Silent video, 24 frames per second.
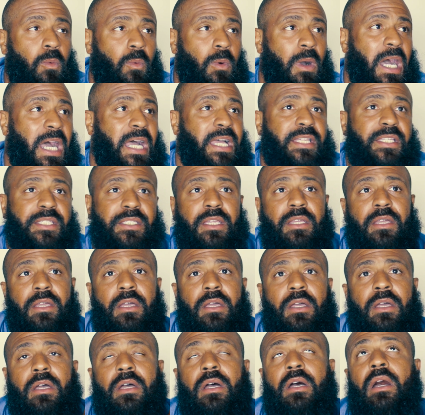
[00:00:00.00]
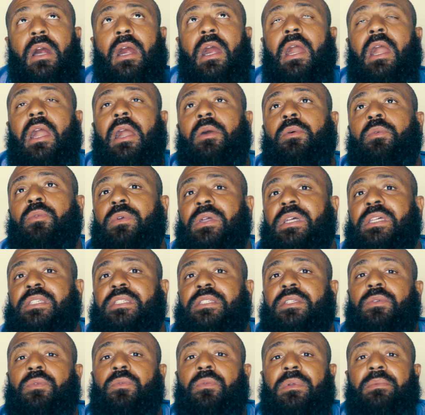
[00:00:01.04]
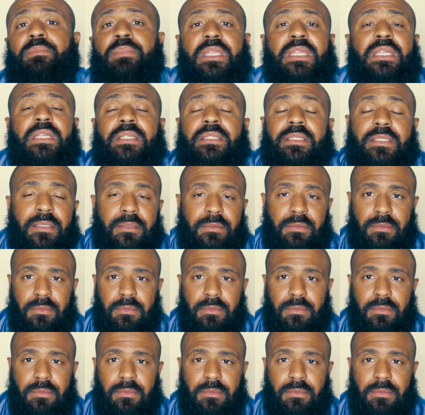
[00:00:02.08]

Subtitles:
rinse, repeat.